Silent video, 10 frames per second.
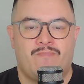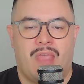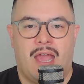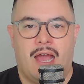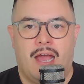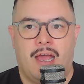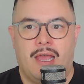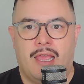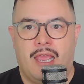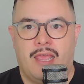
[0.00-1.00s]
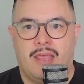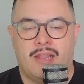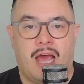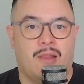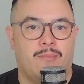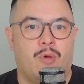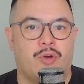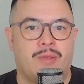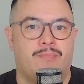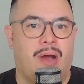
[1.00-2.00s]
and
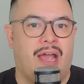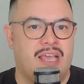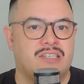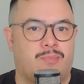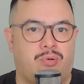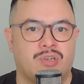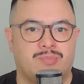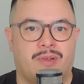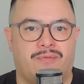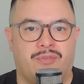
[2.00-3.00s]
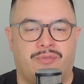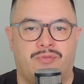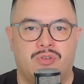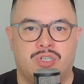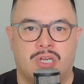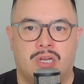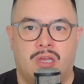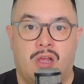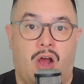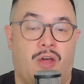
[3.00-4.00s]
Alamotti, but he's a prospect for the future.
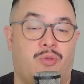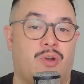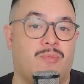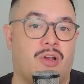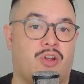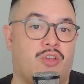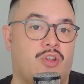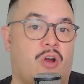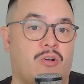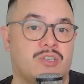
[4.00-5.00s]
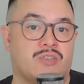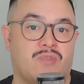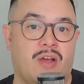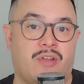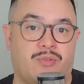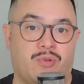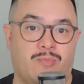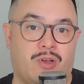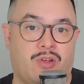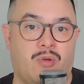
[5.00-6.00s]
I thought he might go the origin route. I thought he
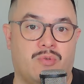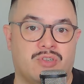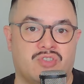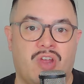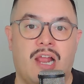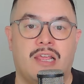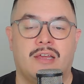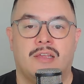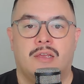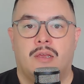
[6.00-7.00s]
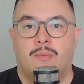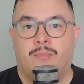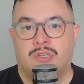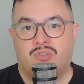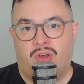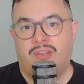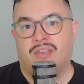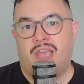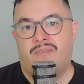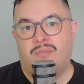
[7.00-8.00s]
might go with Australia, but it's great to
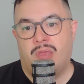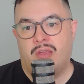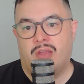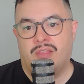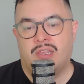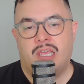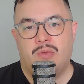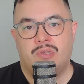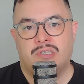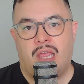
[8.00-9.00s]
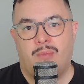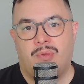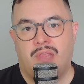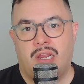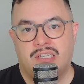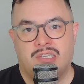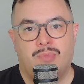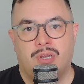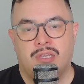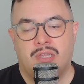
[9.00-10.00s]
have him here in the Kiwis camp and that he's
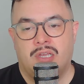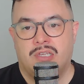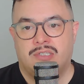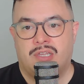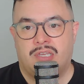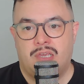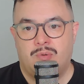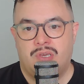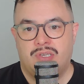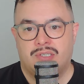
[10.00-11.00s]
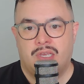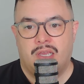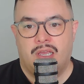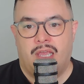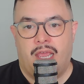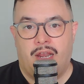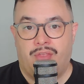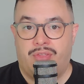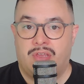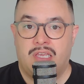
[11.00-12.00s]
committed to the Kiwis And I
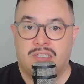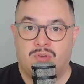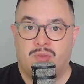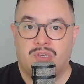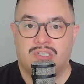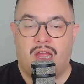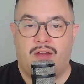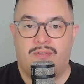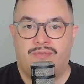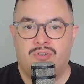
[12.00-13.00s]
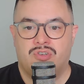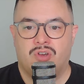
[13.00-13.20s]
think he's going to be a star of the future,